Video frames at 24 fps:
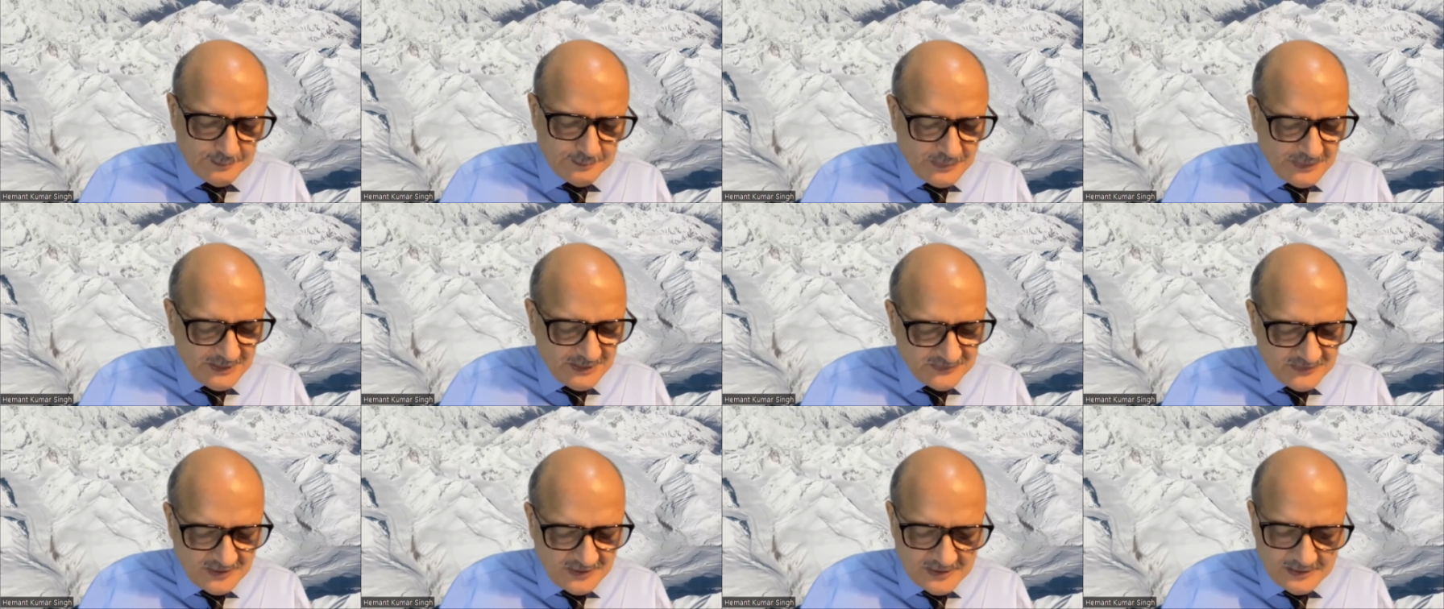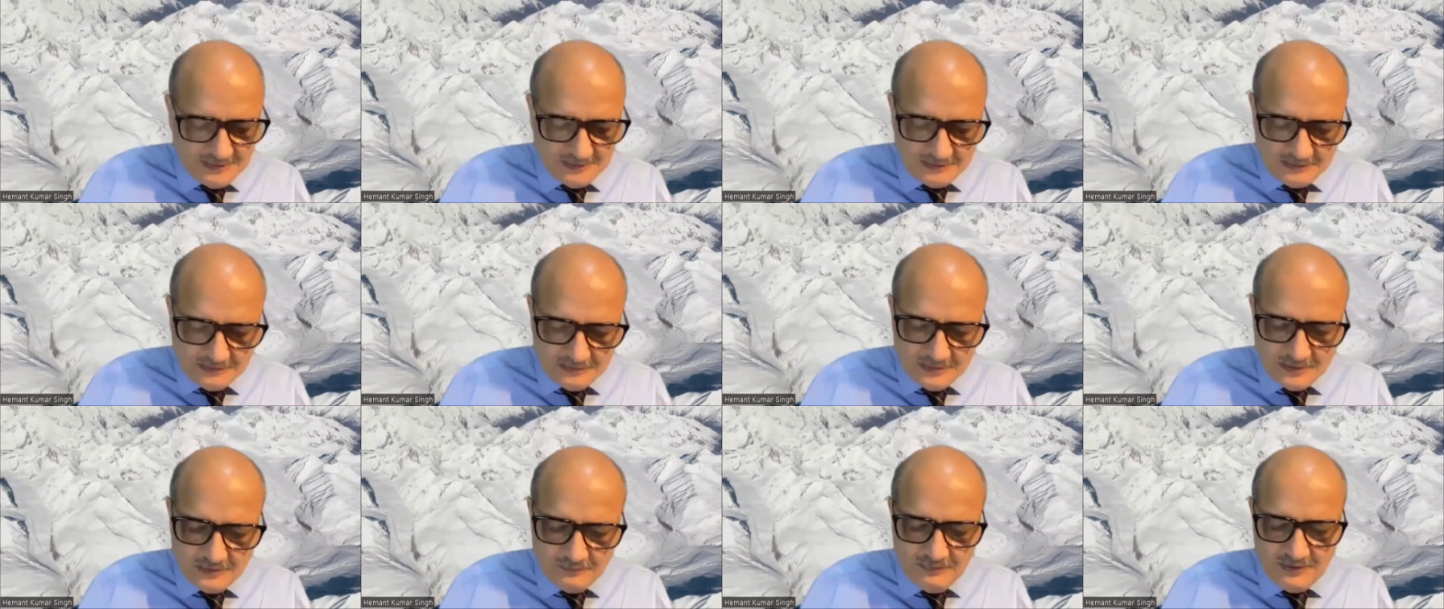and
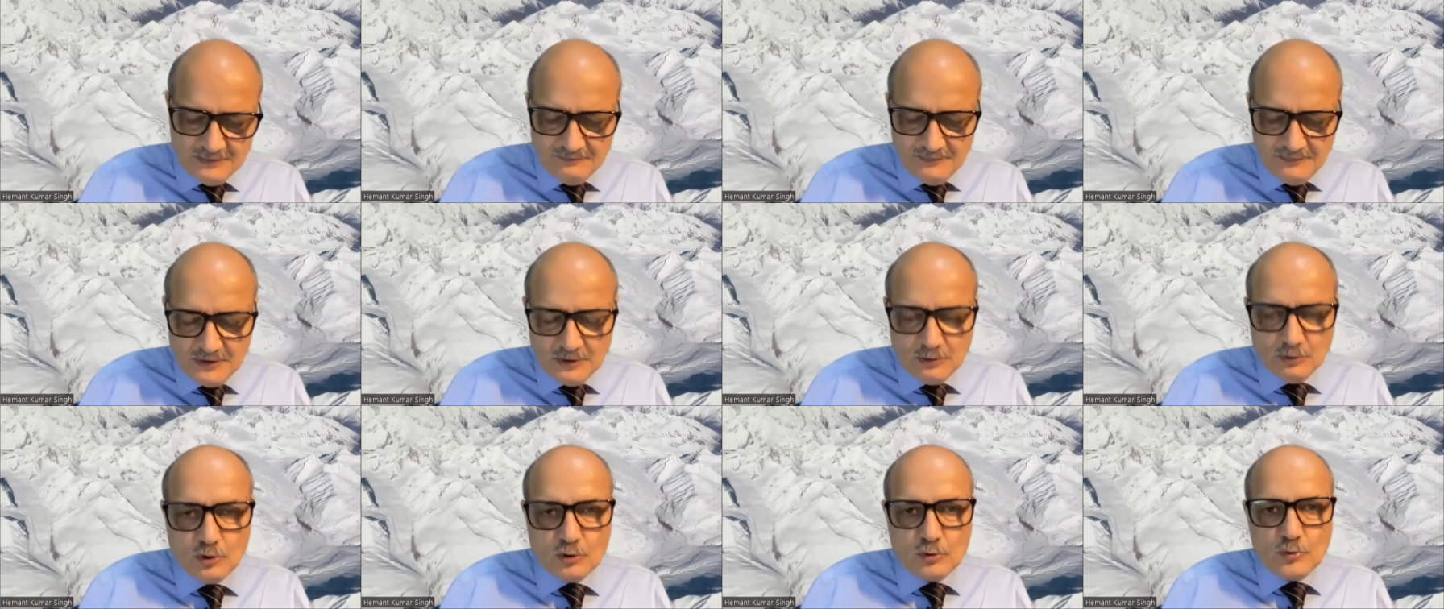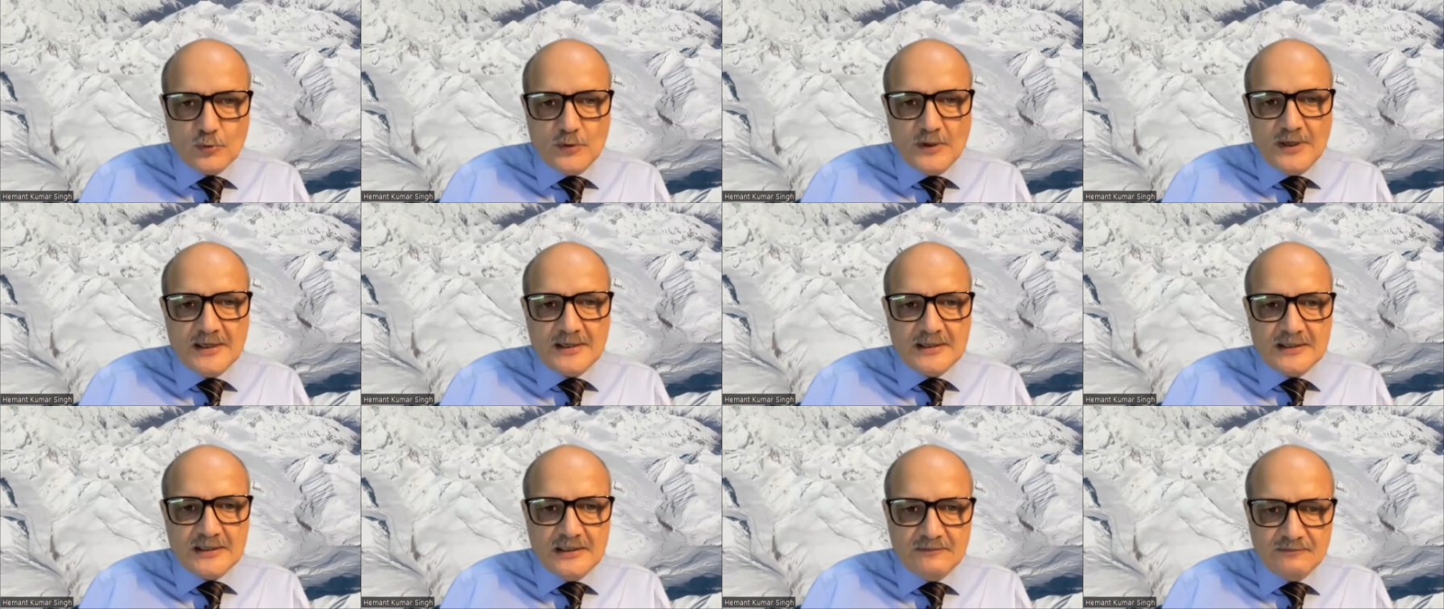present when we go
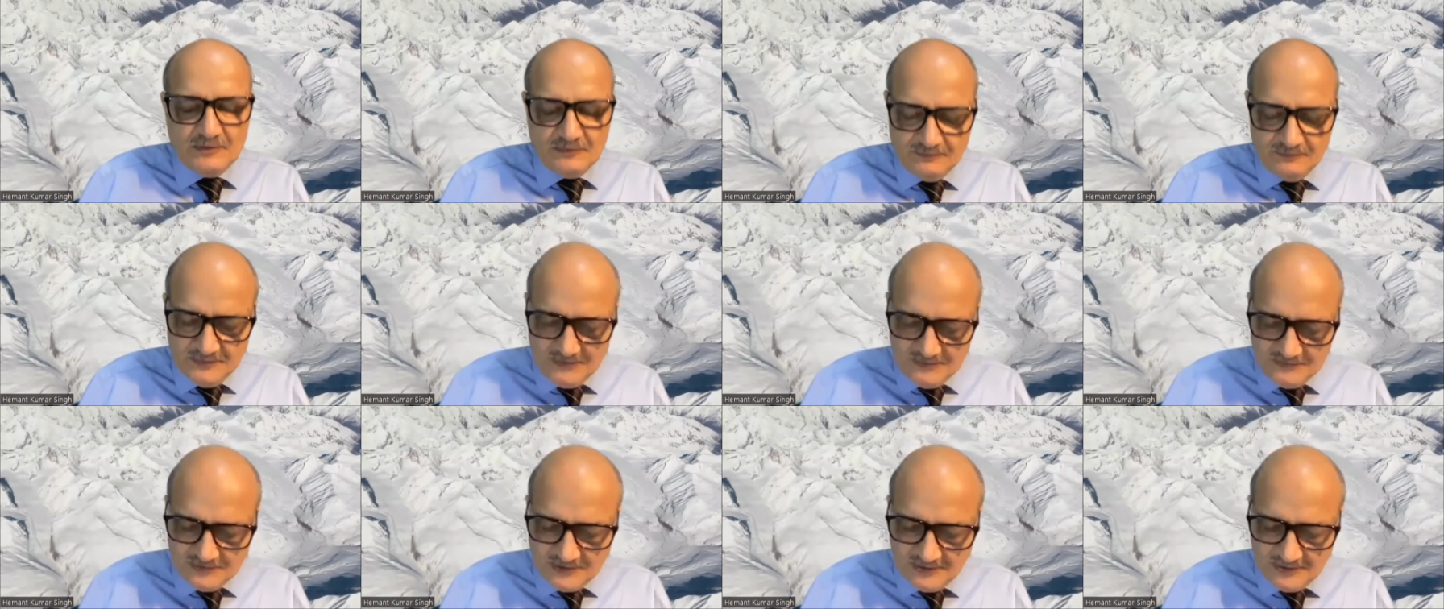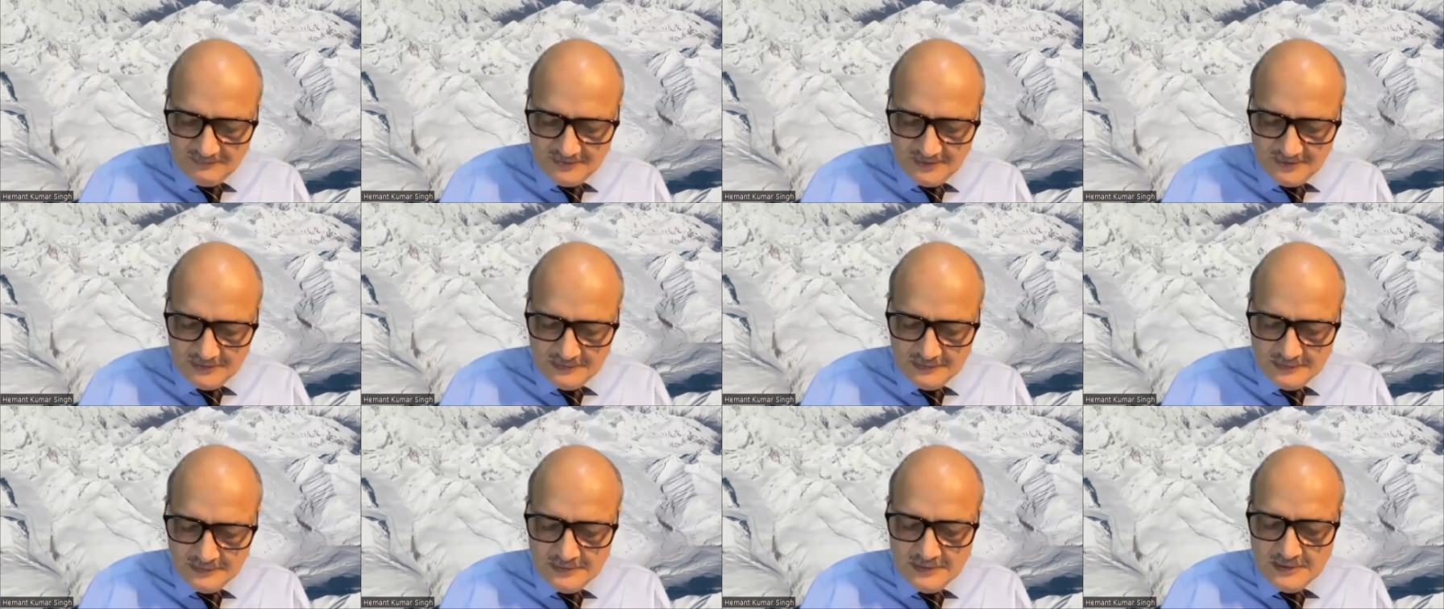to
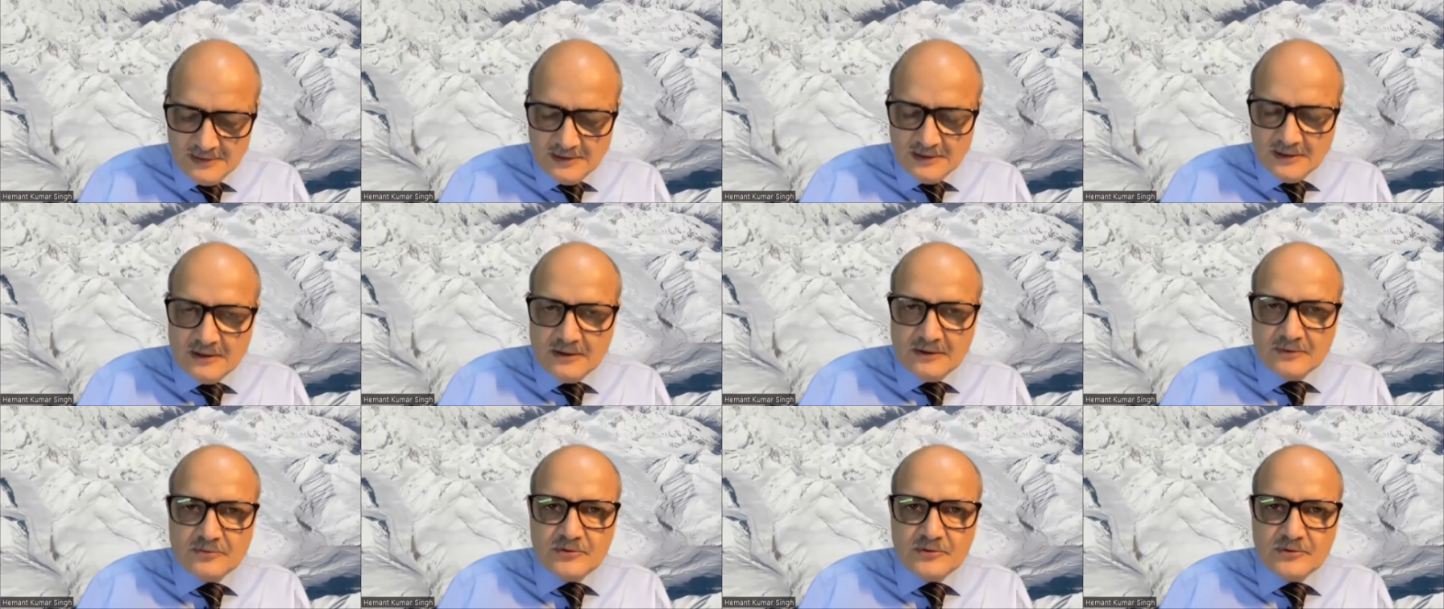1857,